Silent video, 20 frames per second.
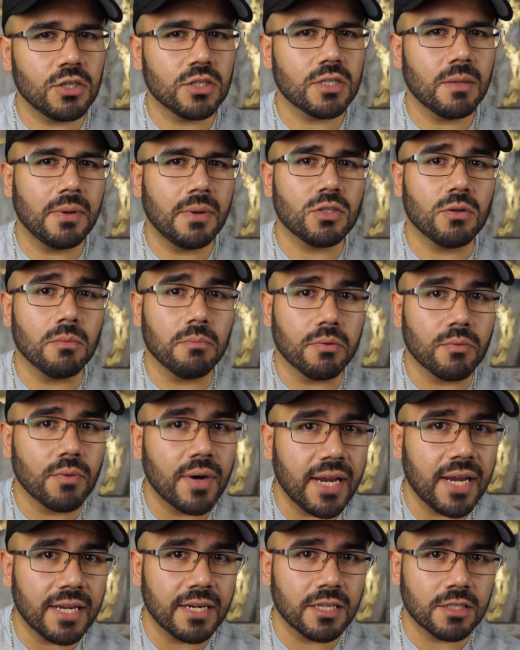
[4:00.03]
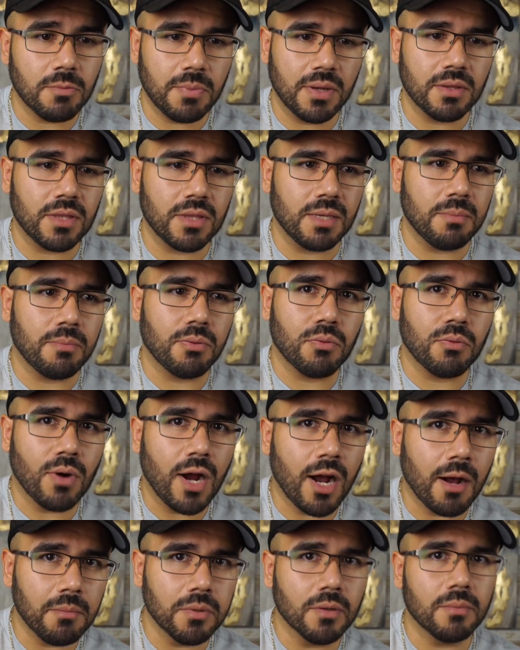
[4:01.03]
not just about your brand, it's about the
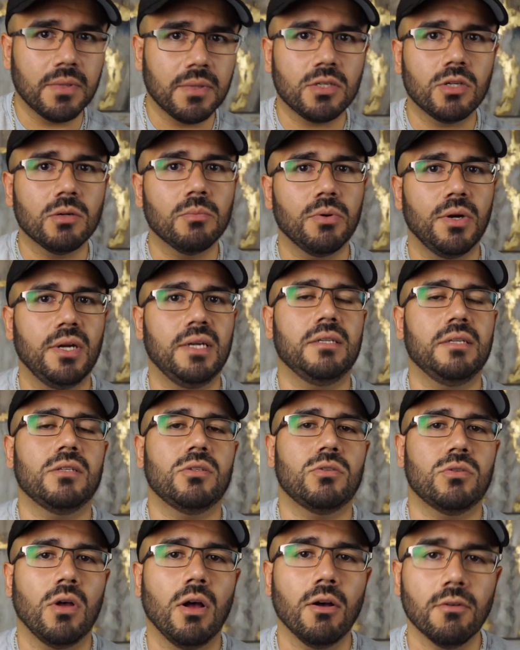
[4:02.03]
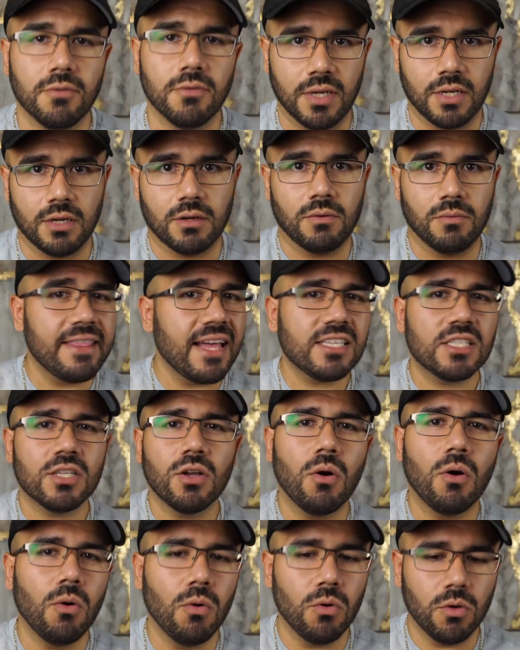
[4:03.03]
problem that your brand is solving. And that's
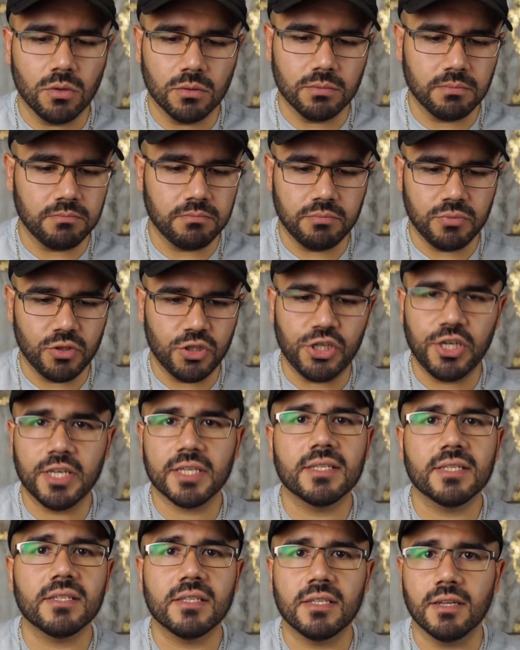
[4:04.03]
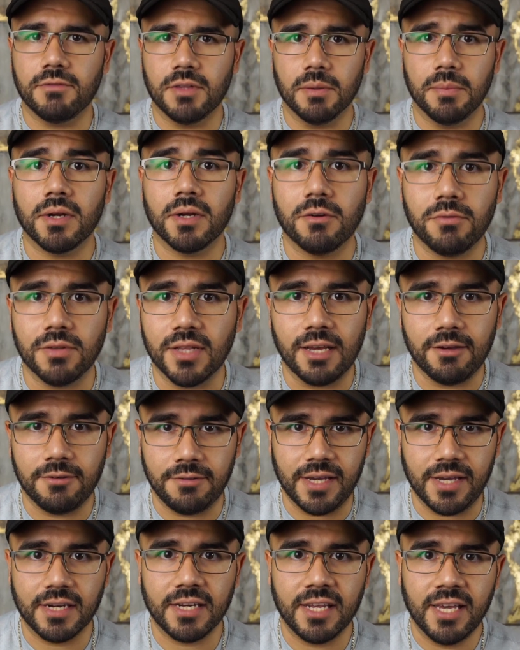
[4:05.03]
the whole gist of the butterfly
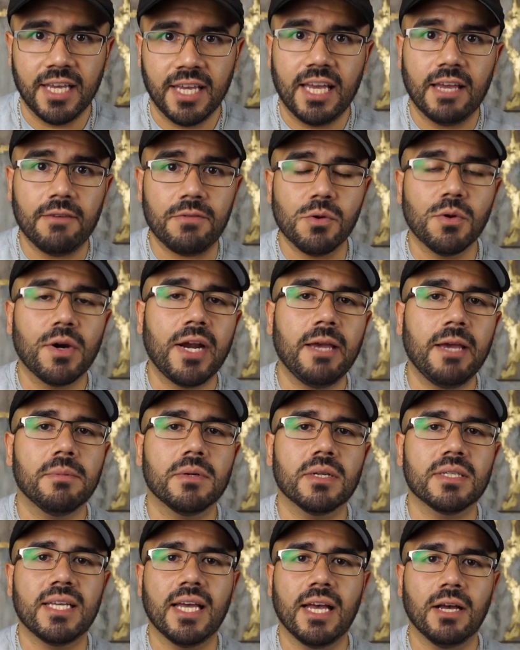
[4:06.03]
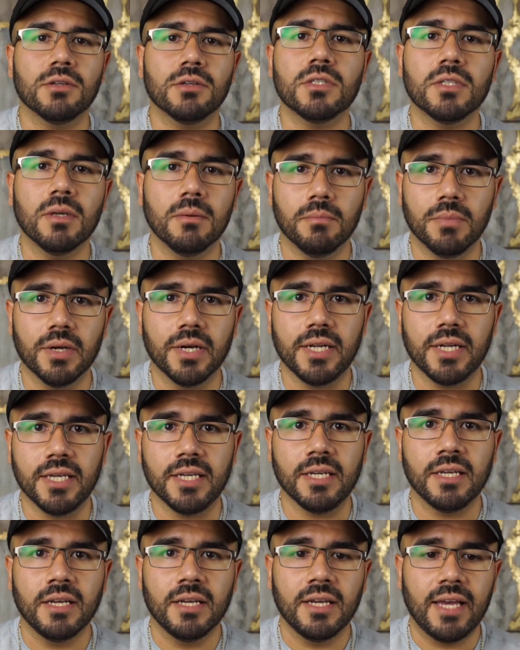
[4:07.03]
effect. If you are able to tell
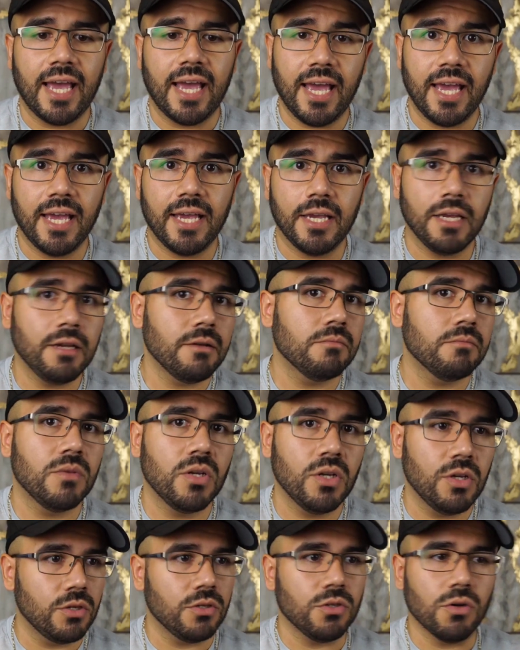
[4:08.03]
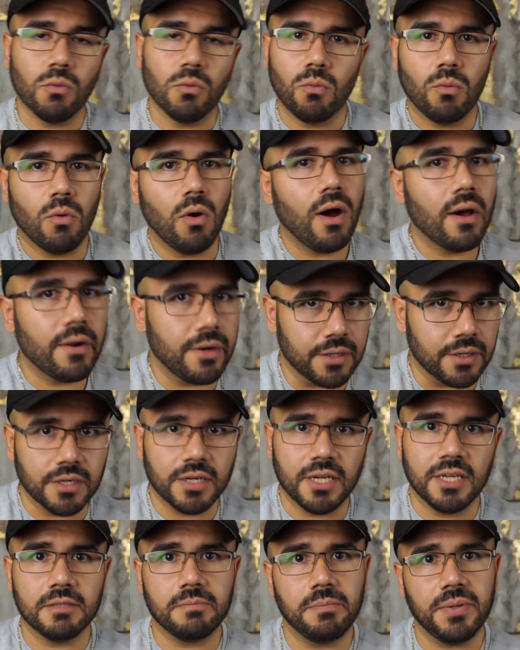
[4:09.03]
somebody, hey, your
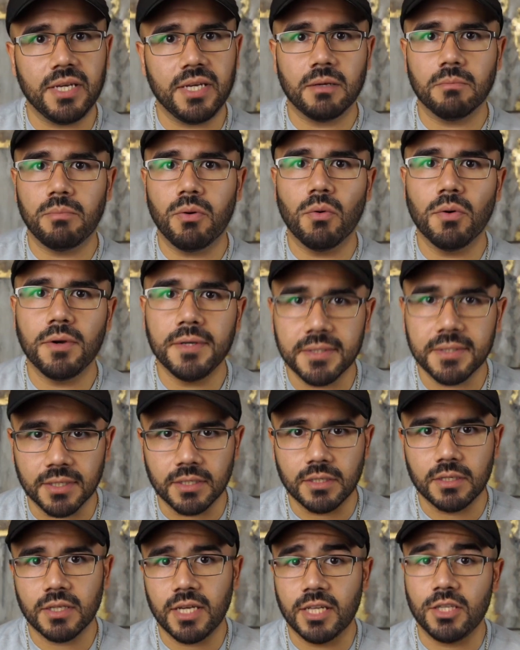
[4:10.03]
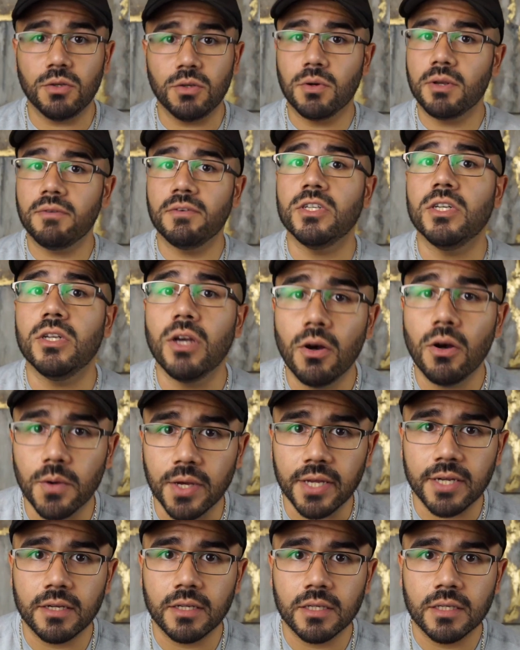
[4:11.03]
water is being poisoned and you don't even know
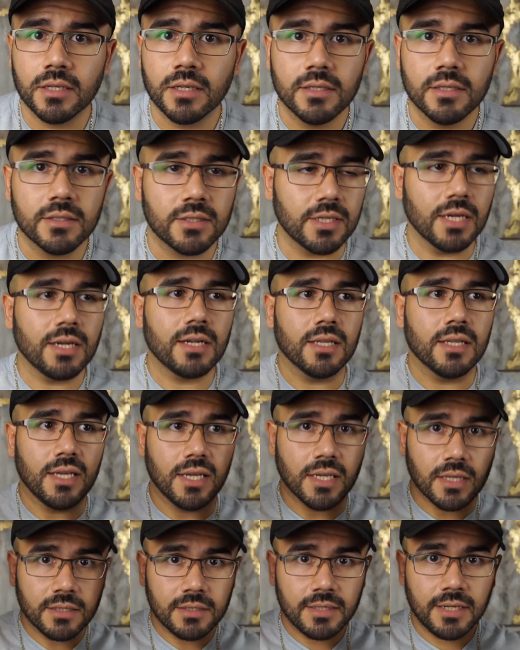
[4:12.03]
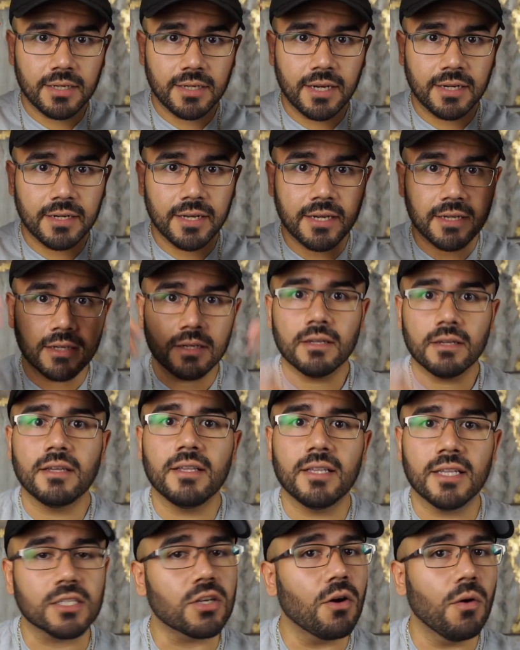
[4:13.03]
it, suddenly, ding, ding, ding,
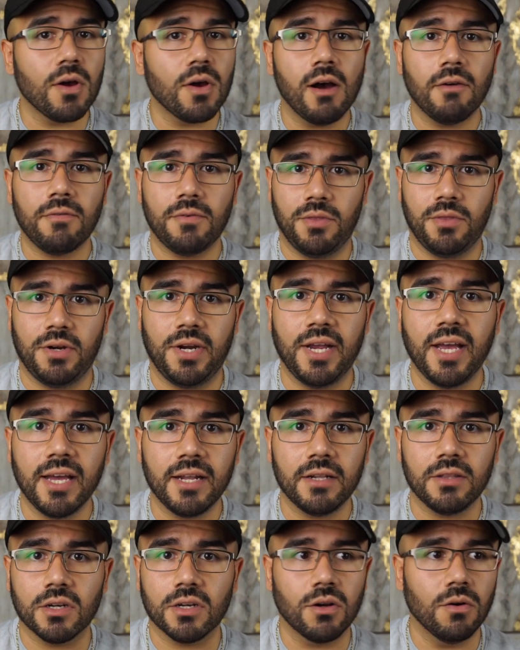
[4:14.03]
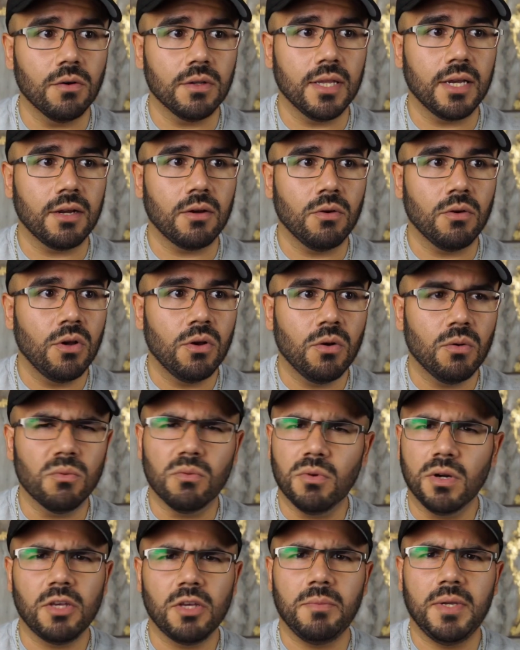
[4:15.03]
it's going off in their head, and they're going like,
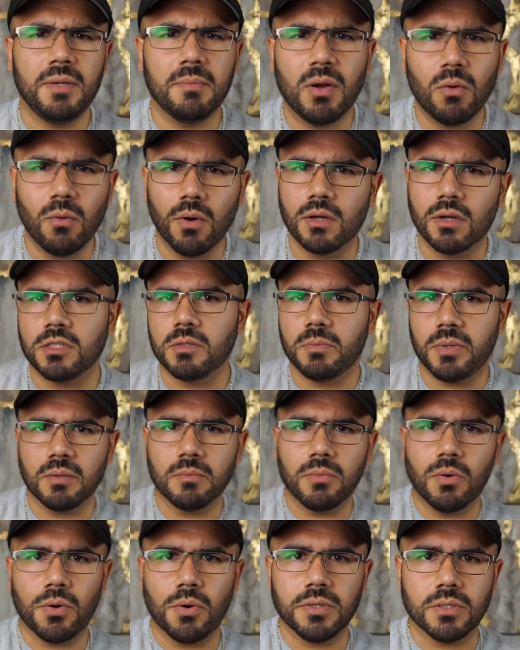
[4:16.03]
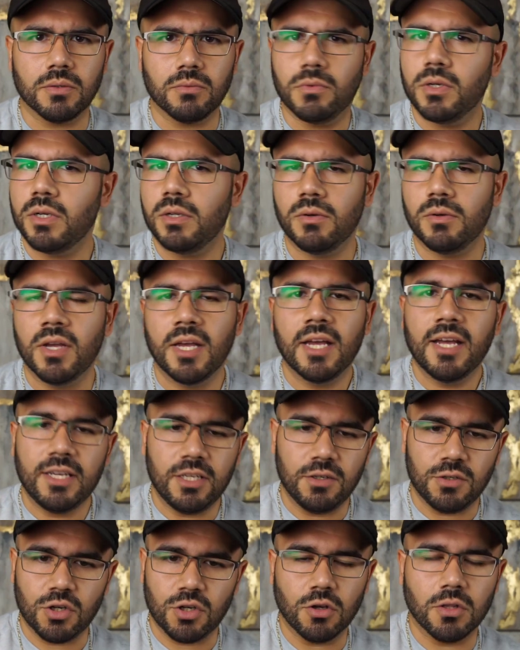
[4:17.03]
what do you mean my water's being poisoned?
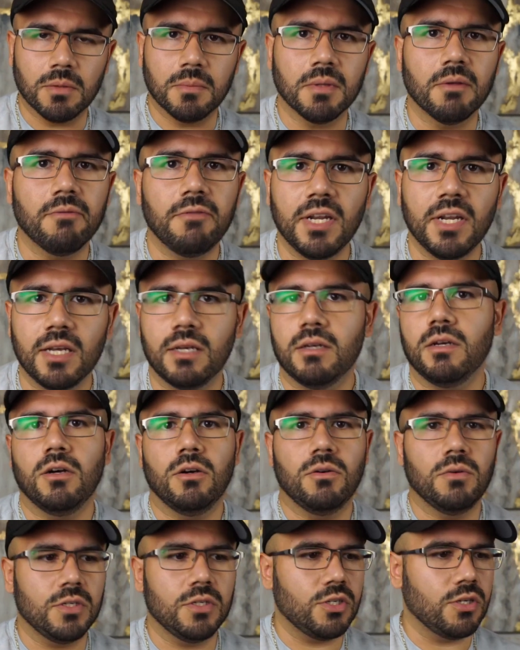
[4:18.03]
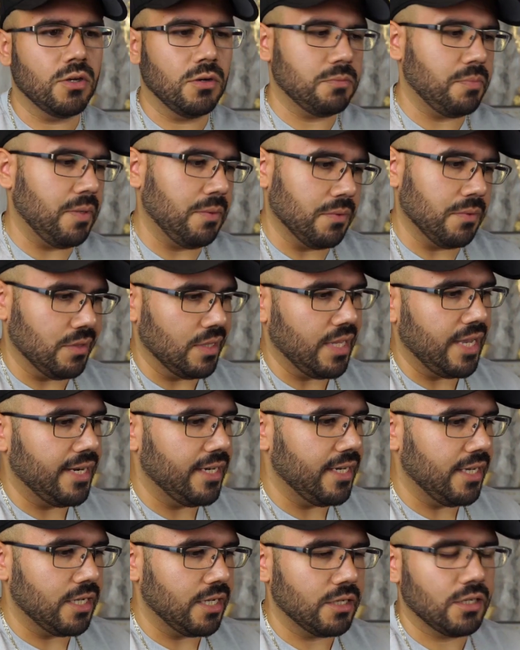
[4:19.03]
You show them the video, it shows people
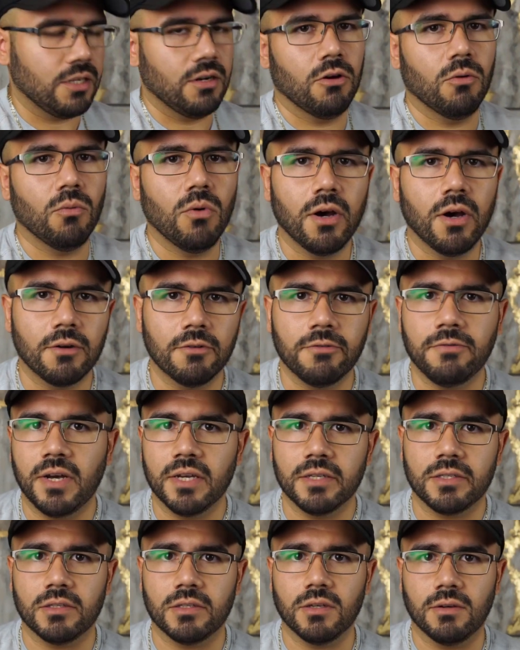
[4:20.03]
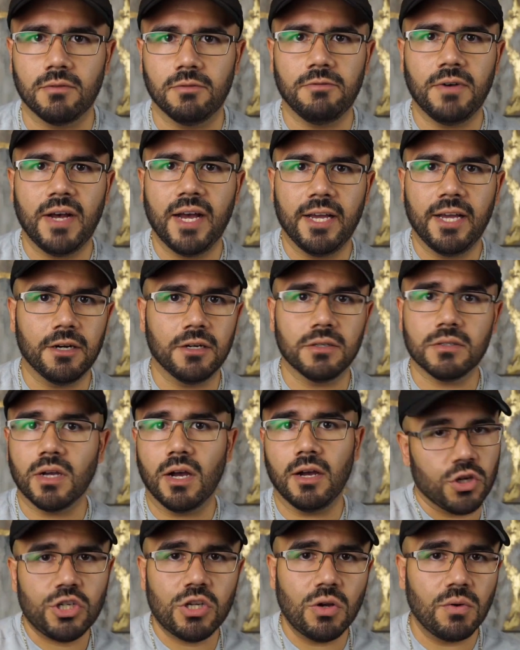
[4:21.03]
lighting, you know, water faucets on fire,
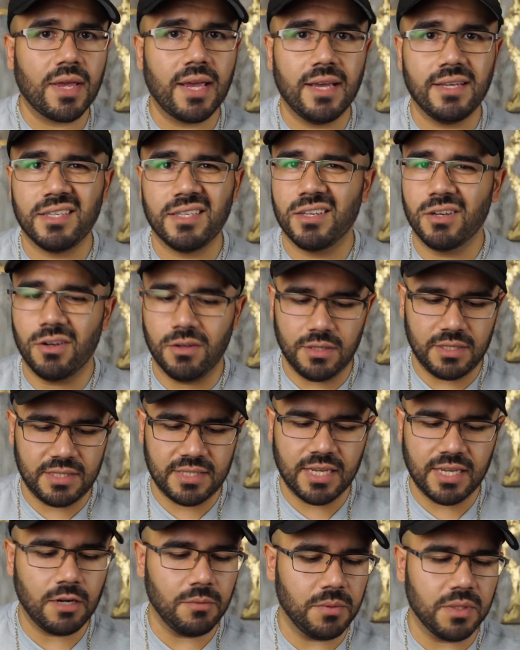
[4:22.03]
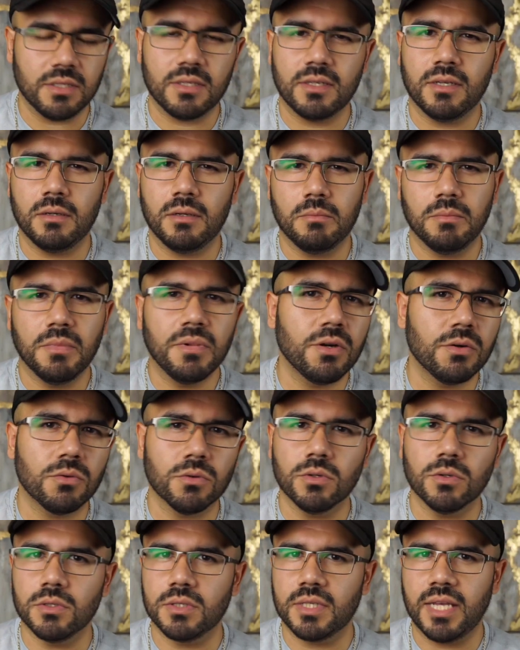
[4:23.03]
or showcasing all the sediments and
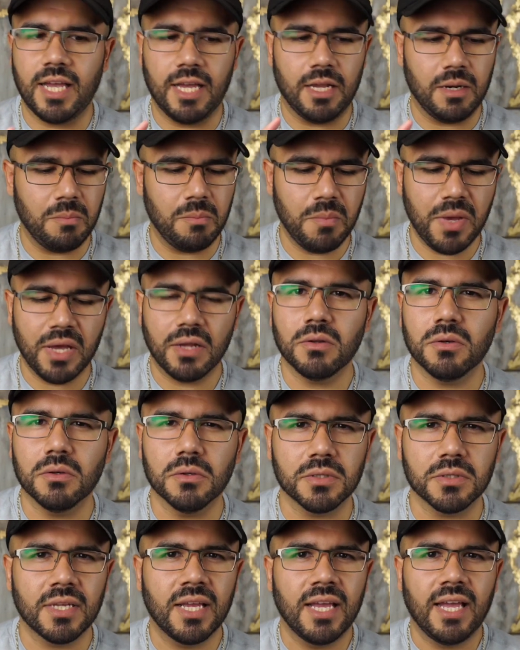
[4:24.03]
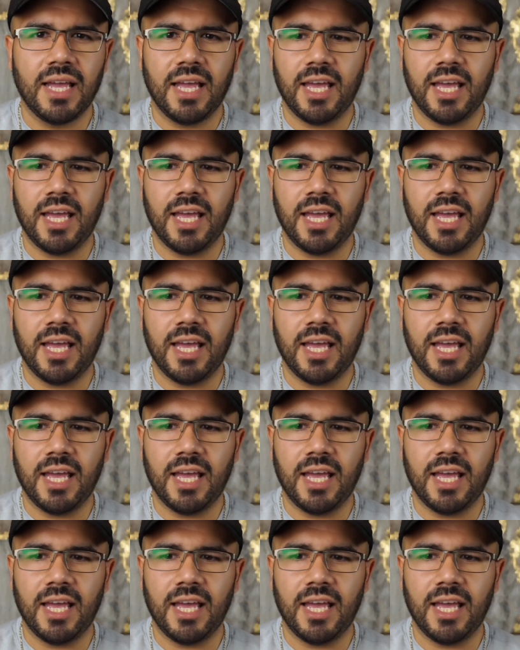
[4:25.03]
minerals and metals